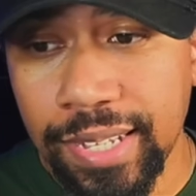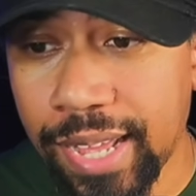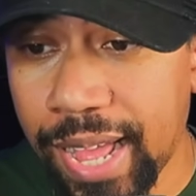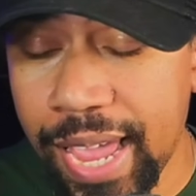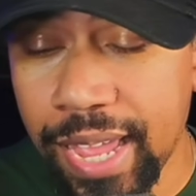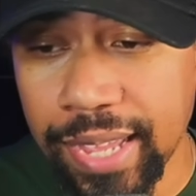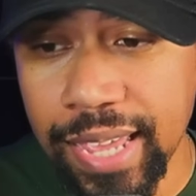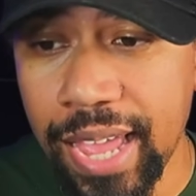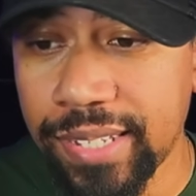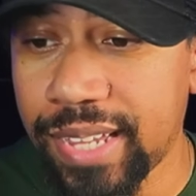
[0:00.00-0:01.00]
I
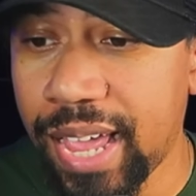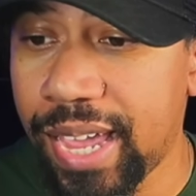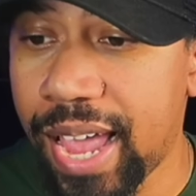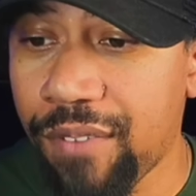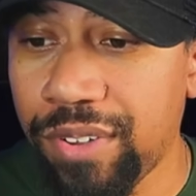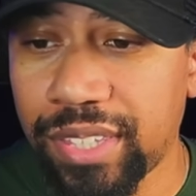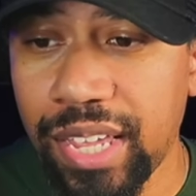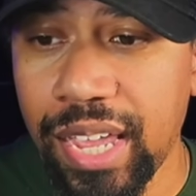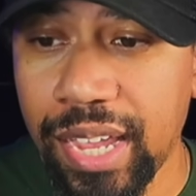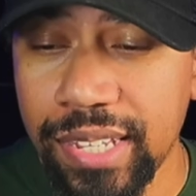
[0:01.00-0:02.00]
can't say
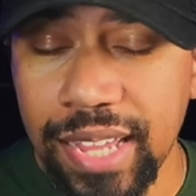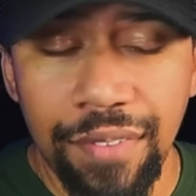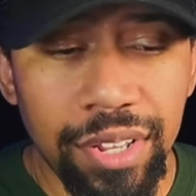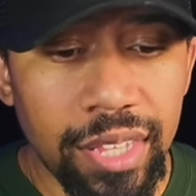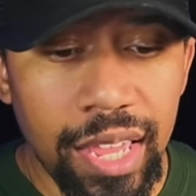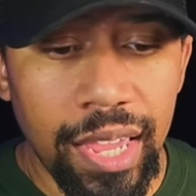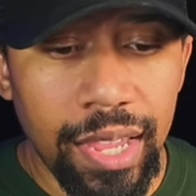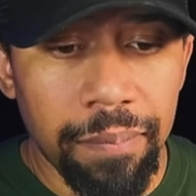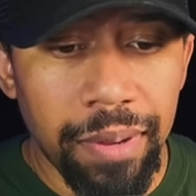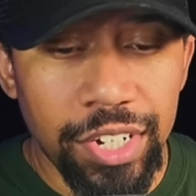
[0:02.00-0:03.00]
everything is
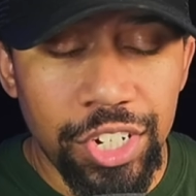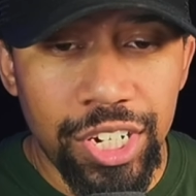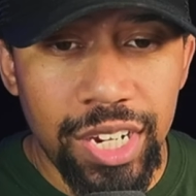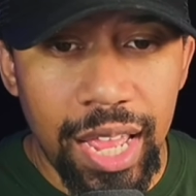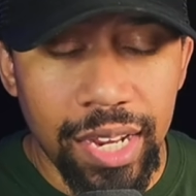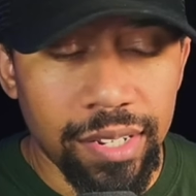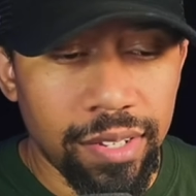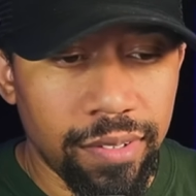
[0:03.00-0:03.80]
everything, but shit,